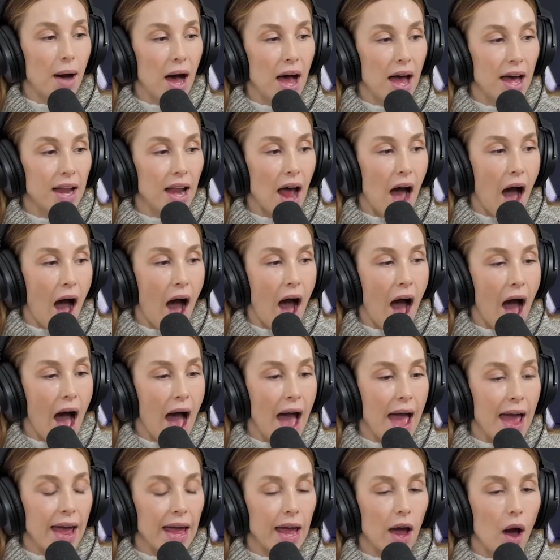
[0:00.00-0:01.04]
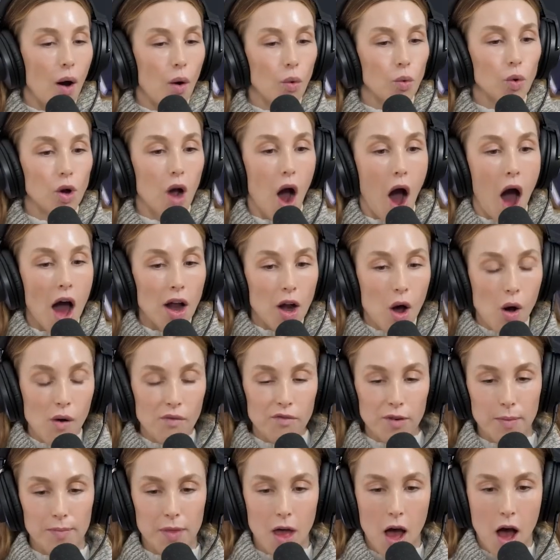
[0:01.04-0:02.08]
But I got home
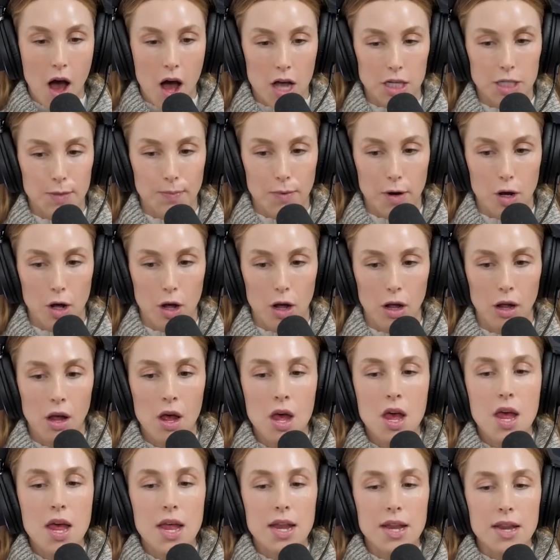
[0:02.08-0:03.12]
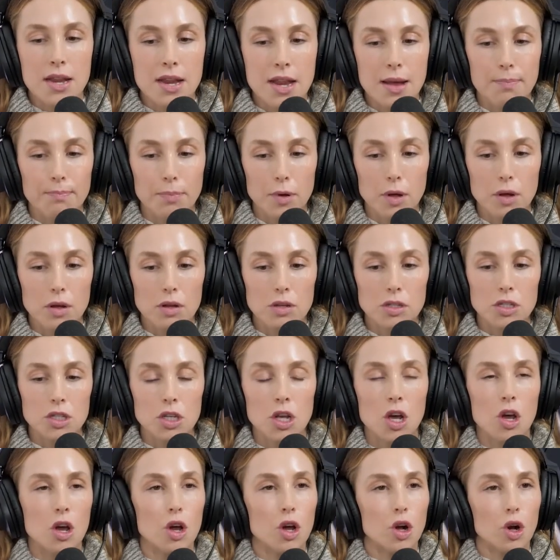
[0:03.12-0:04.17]
from the hospital, nipples
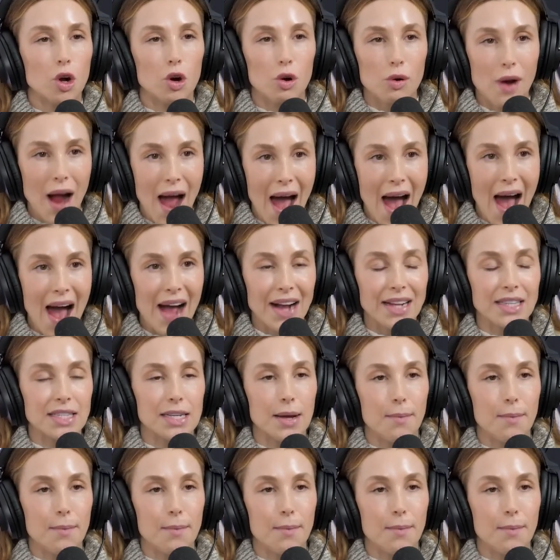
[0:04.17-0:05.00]
cracked,